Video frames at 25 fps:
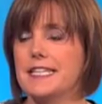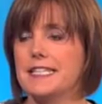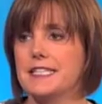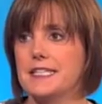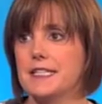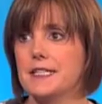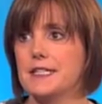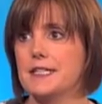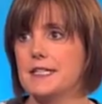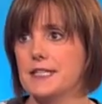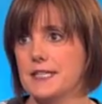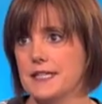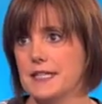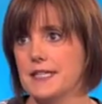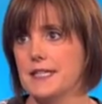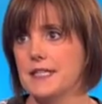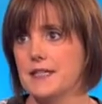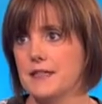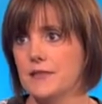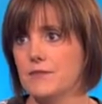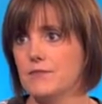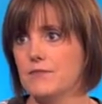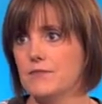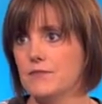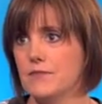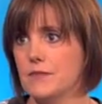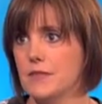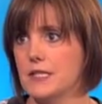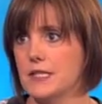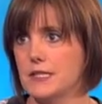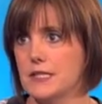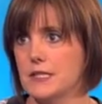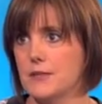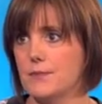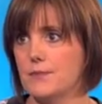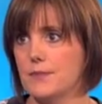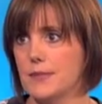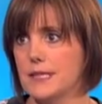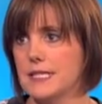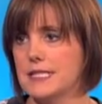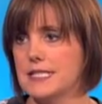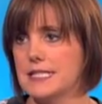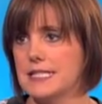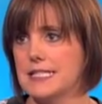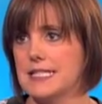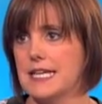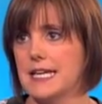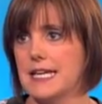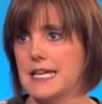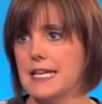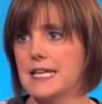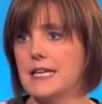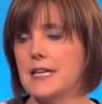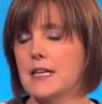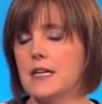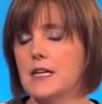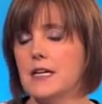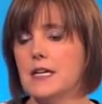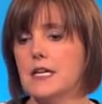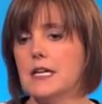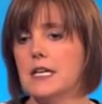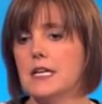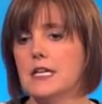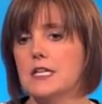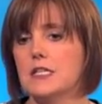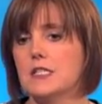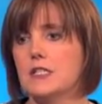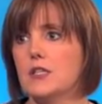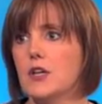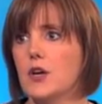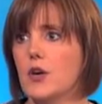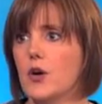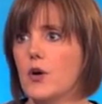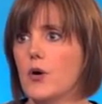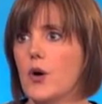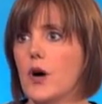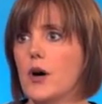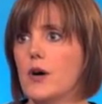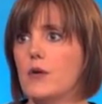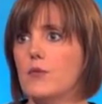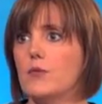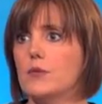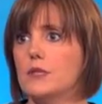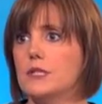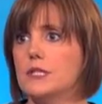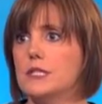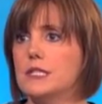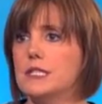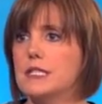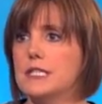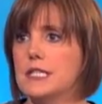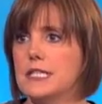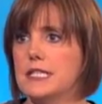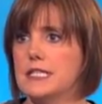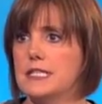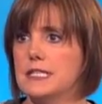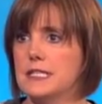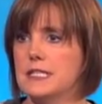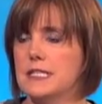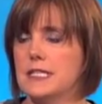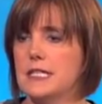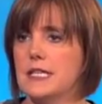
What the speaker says: is it's a big stat. So I would suggest